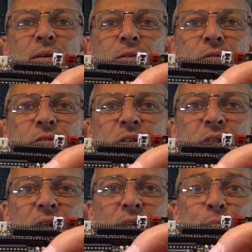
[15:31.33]
So you see
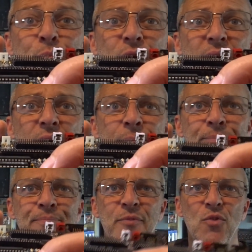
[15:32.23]
there, that's pretty high.
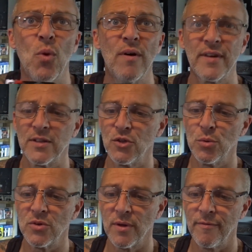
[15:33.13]
So what I've had to do
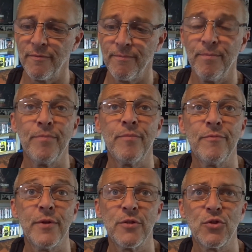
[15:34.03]
is
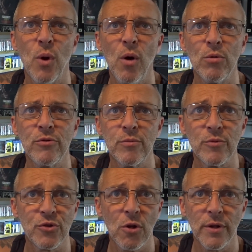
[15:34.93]
fill the two holes
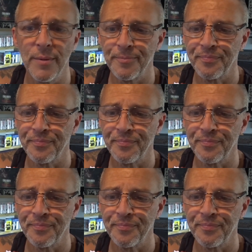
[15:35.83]
with solder,